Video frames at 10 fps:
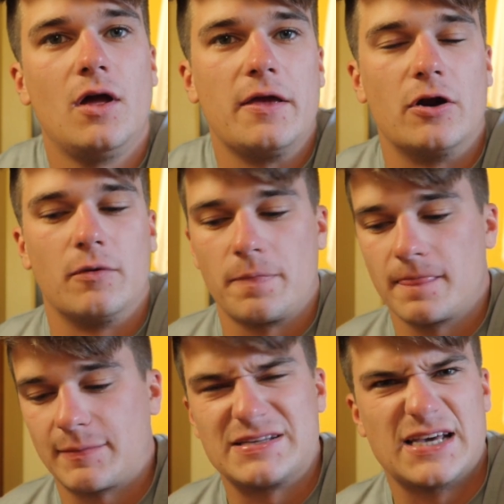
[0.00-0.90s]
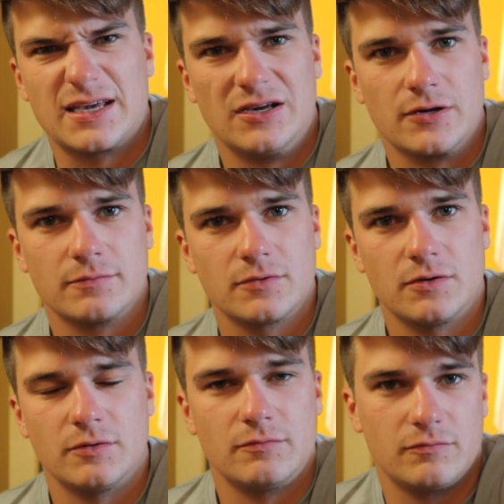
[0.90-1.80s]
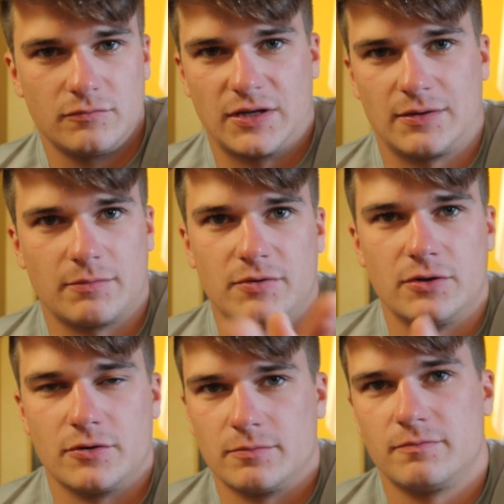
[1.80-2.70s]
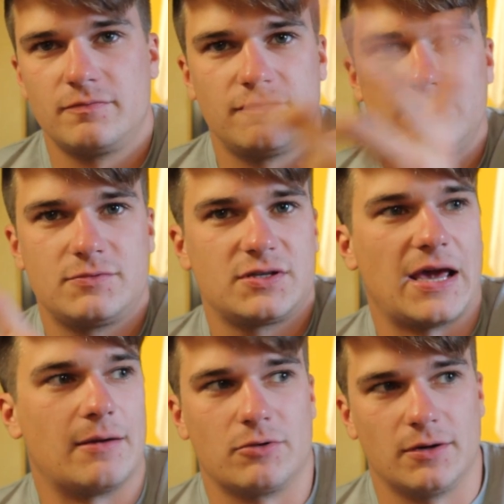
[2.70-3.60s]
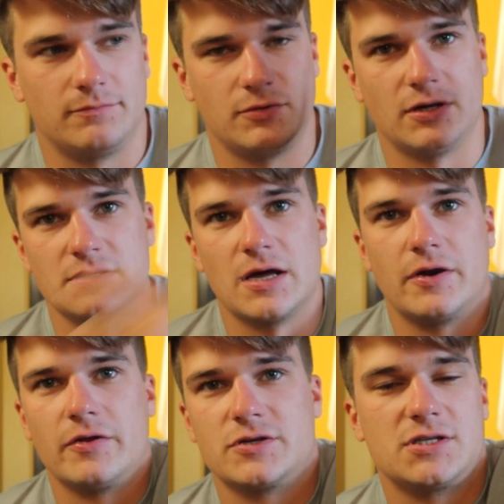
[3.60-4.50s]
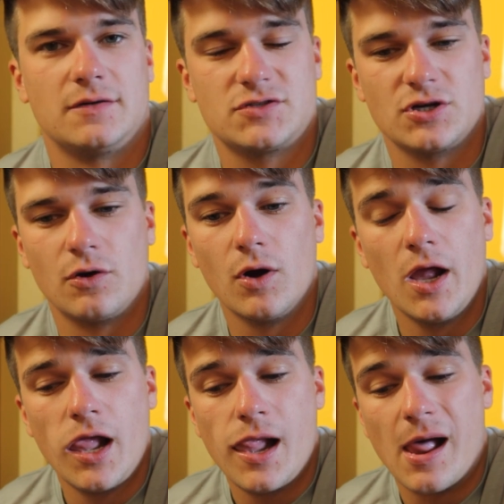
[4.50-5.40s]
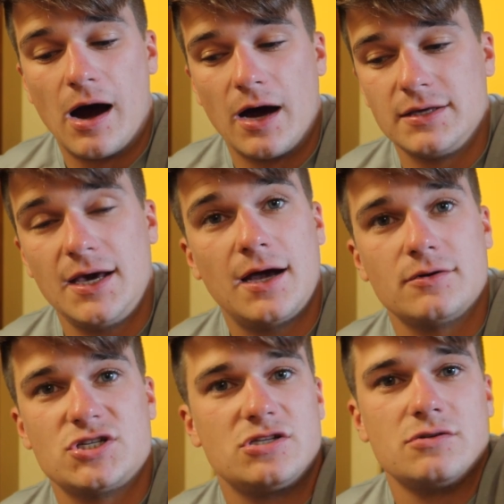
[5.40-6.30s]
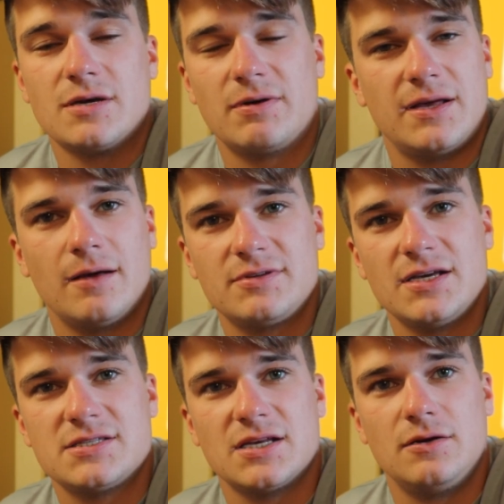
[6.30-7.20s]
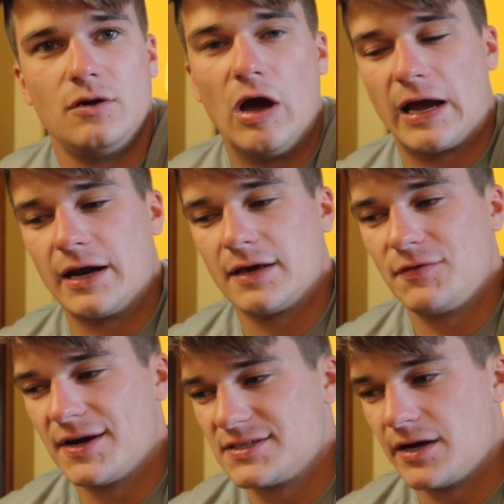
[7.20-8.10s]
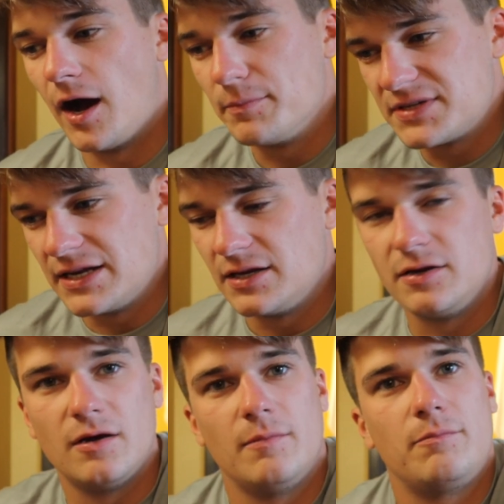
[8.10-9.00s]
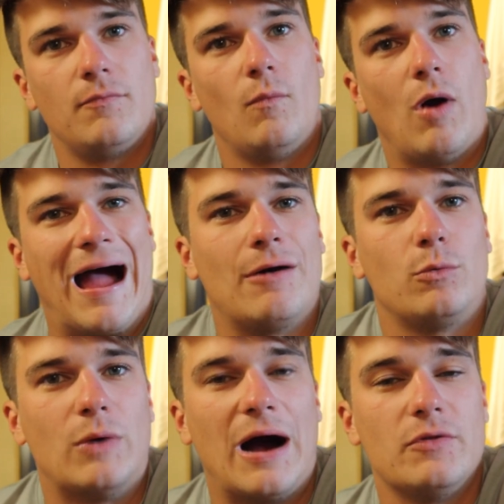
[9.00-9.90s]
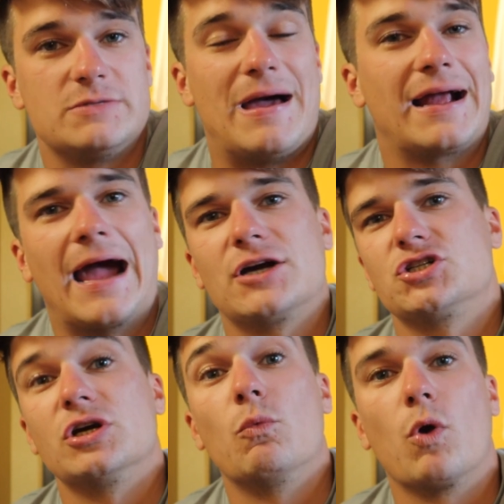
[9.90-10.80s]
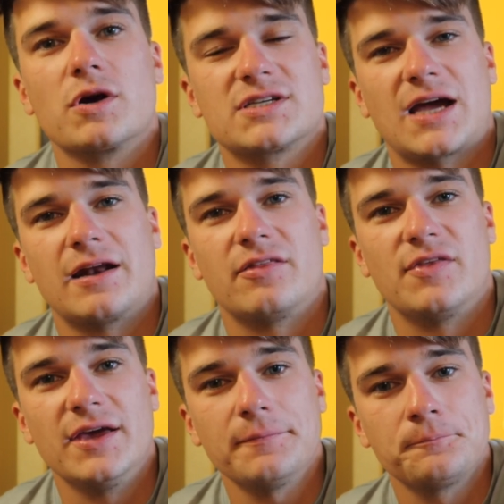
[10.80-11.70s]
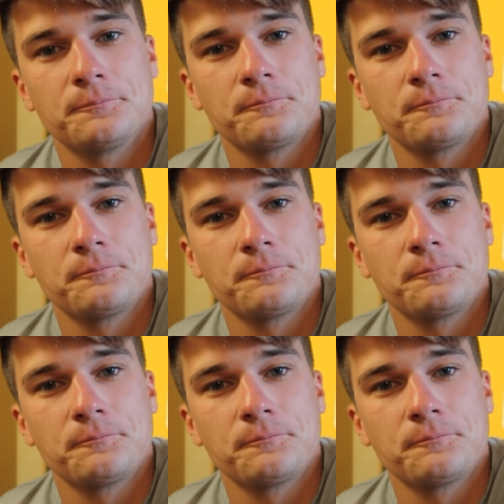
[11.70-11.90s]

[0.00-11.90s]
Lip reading: like my tech gear, like computer, camera, and other stuff. So yeah, I'll just do day-by-day updates and kind of give you guys an updated how this bag actually works kind of thing.